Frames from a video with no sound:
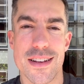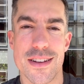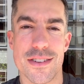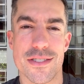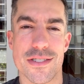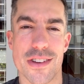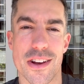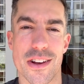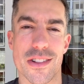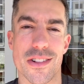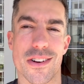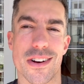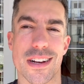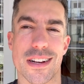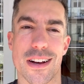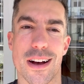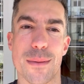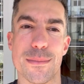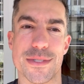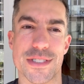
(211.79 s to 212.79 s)
So
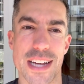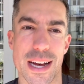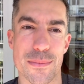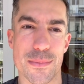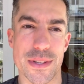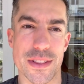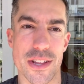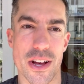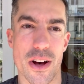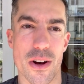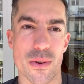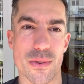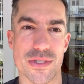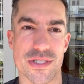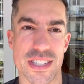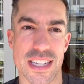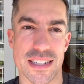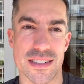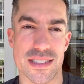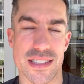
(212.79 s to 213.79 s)
like, I'm done with the whole
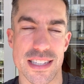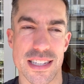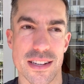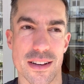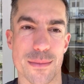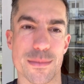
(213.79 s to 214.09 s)
sex thing.